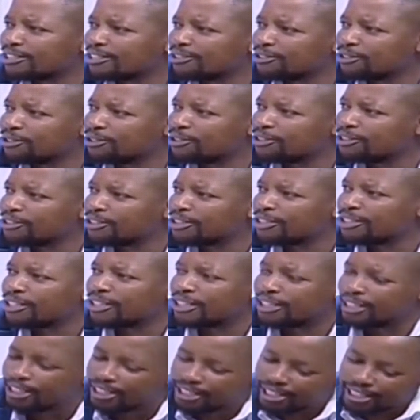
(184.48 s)
you know.
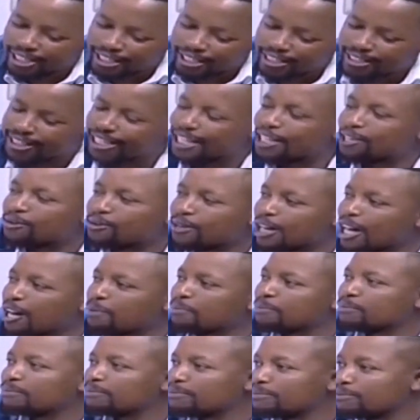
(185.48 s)
Then you
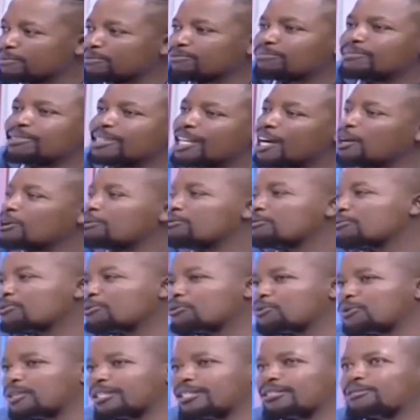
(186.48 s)
come. Now
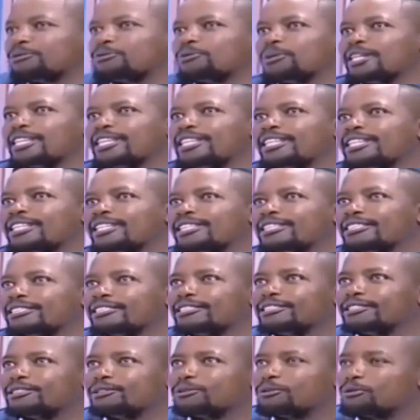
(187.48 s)
we we
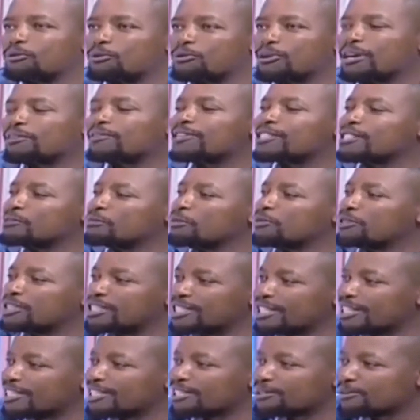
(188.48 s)
we have a team of
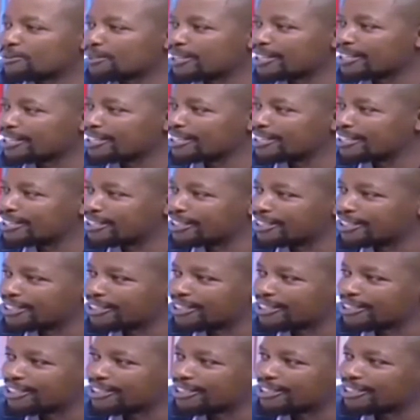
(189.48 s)
engineers as well
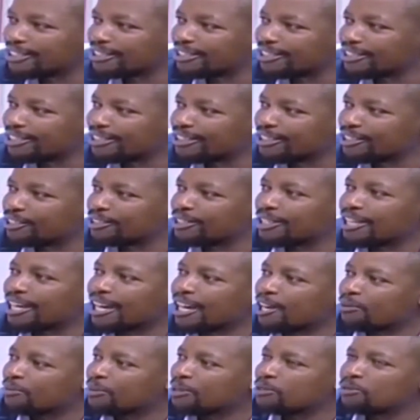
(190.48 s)
they
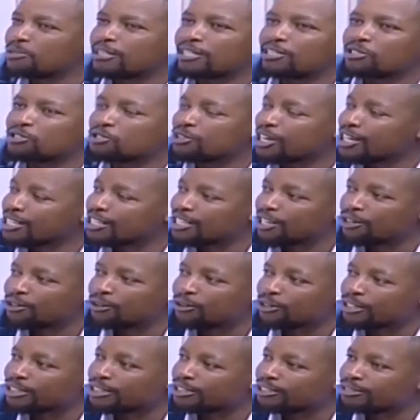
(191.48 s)
help us with the
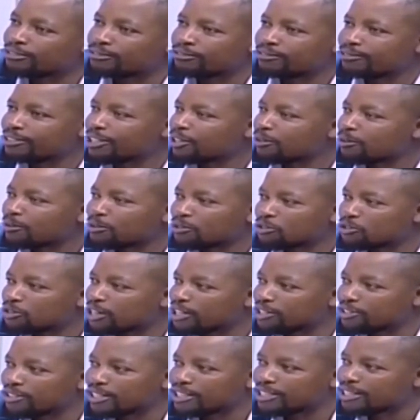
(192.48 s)
structural, the
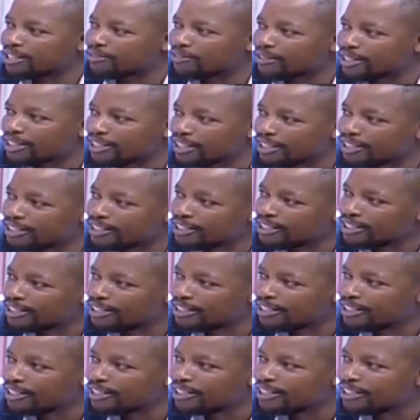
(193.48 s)
construction and stuff like that. Right.
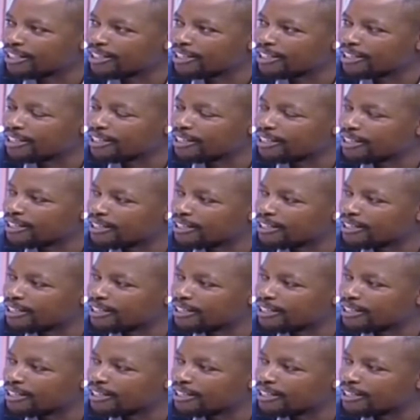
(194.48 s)
And we'll